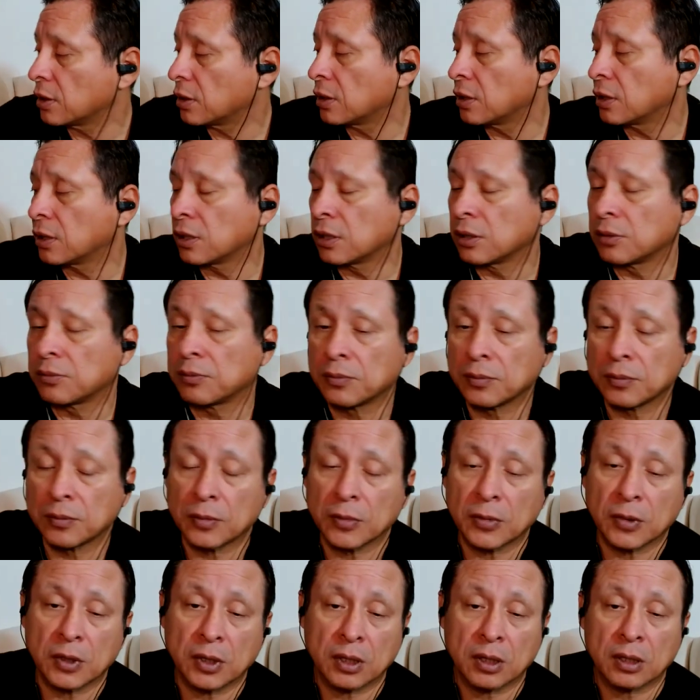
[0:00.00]
Um,
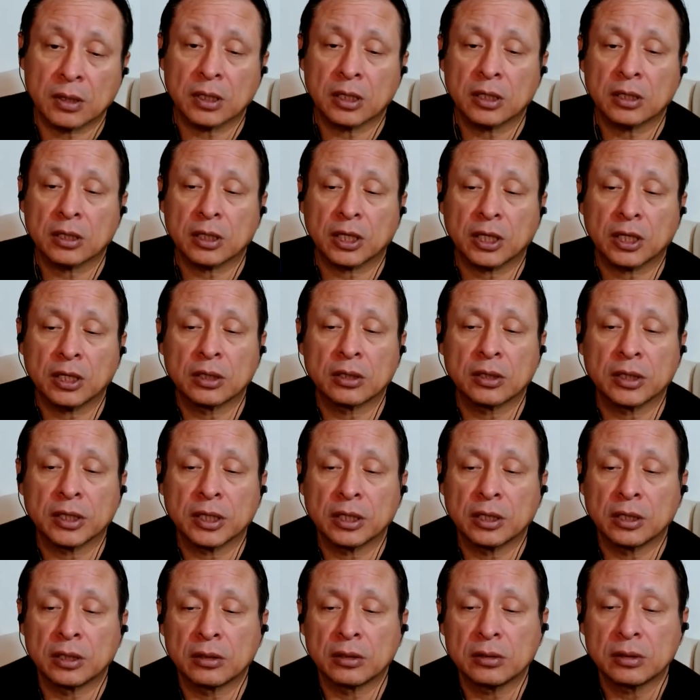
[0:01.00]
a little
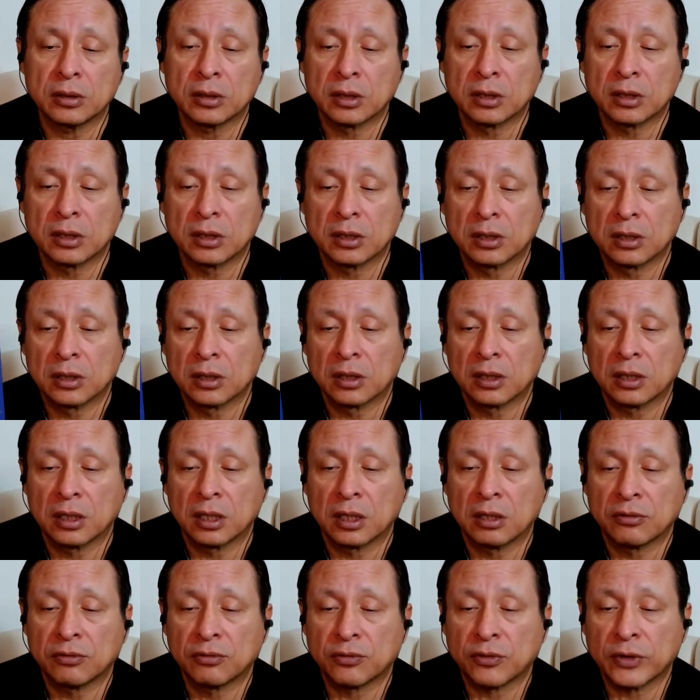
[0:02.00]
curio
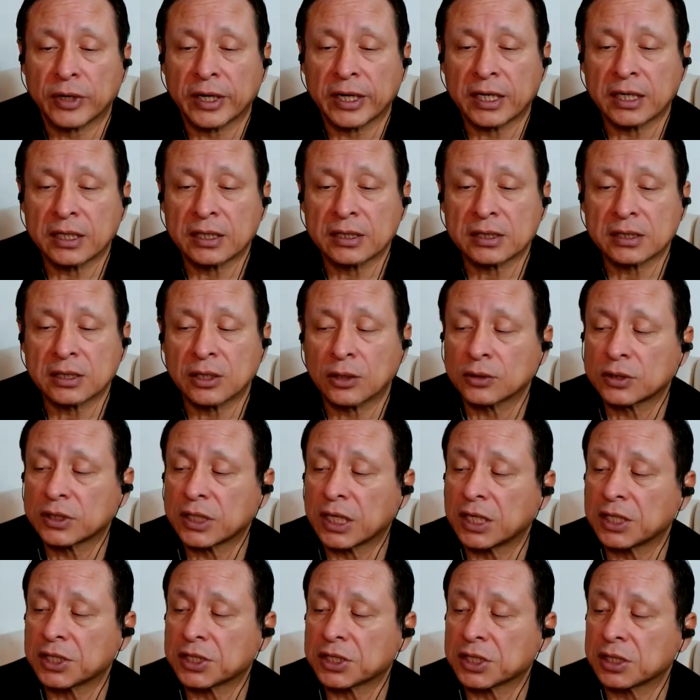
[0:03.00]
of Frege's
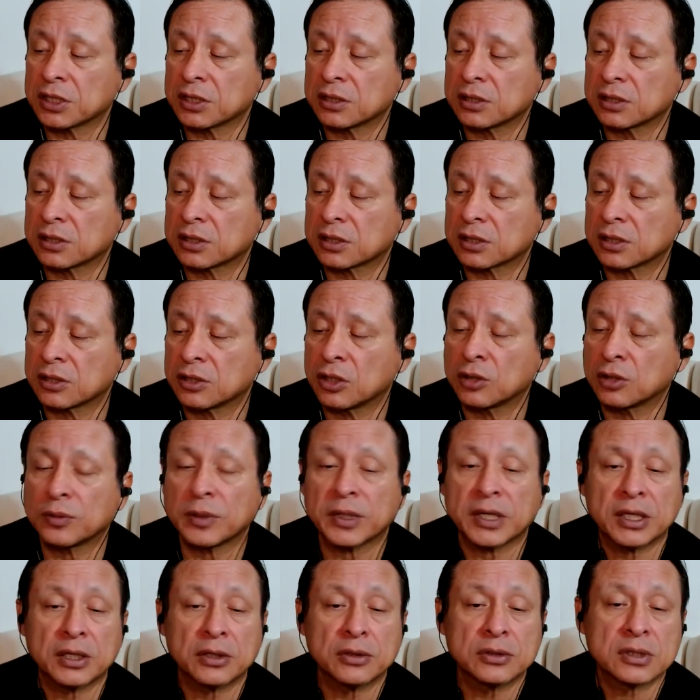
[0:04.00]
notations.
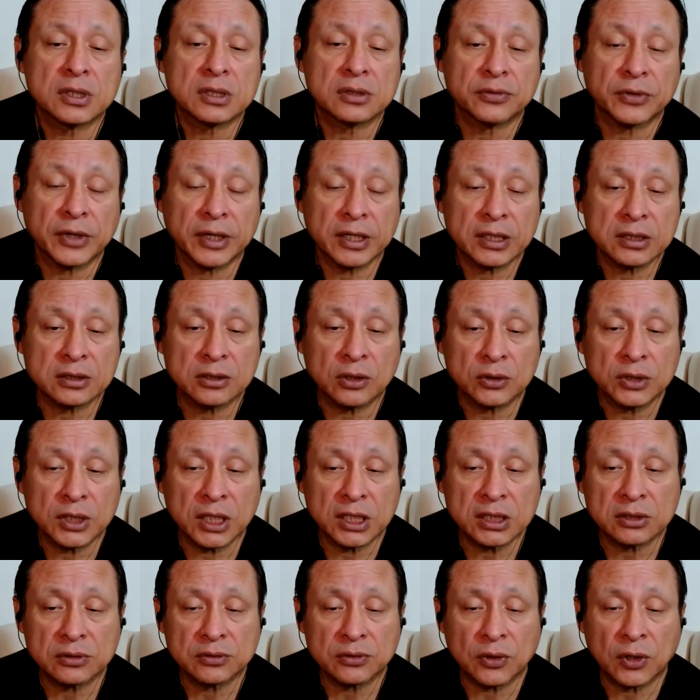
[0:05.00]
Nobody uses Frege's
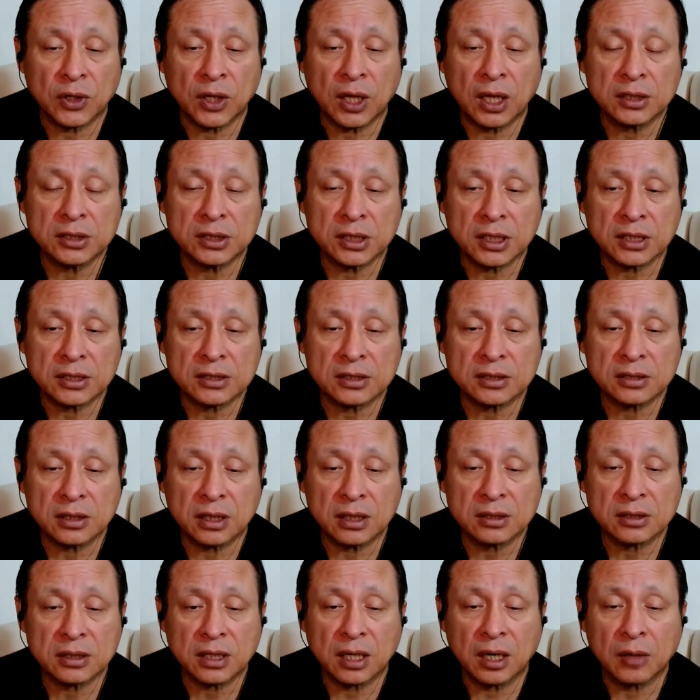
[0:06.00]
notations for logic.
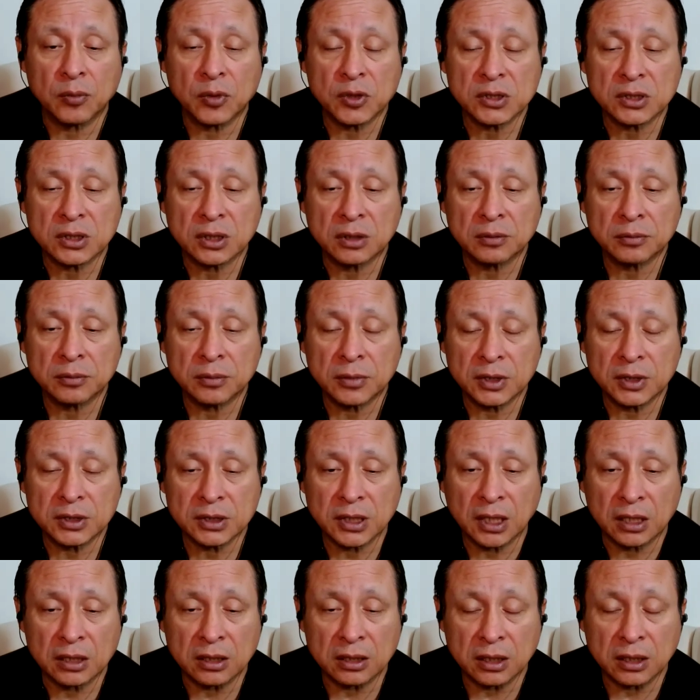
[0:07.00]
It's cumbersome. It's
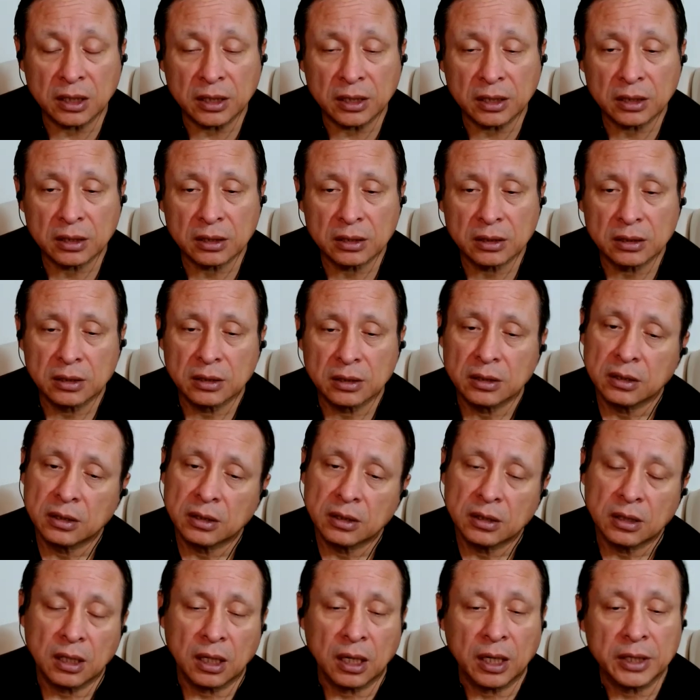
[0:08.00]
kind of like
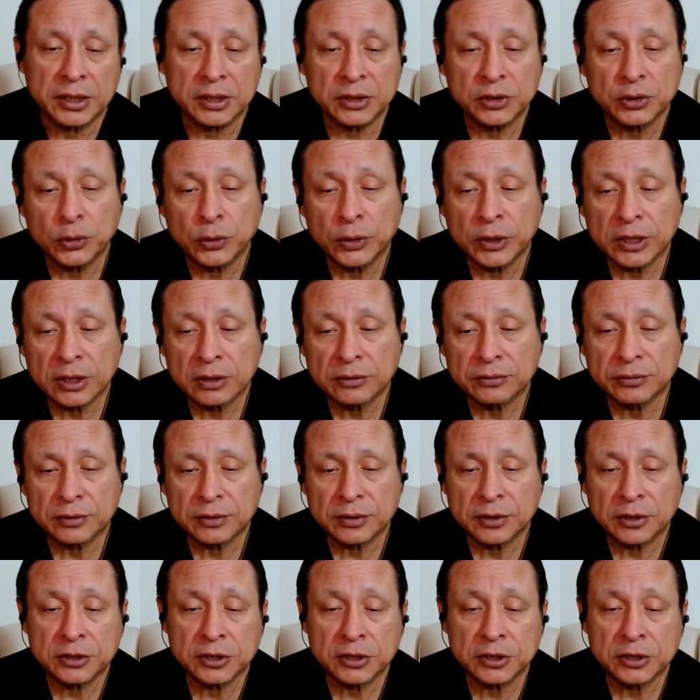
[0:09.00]
unintuitive.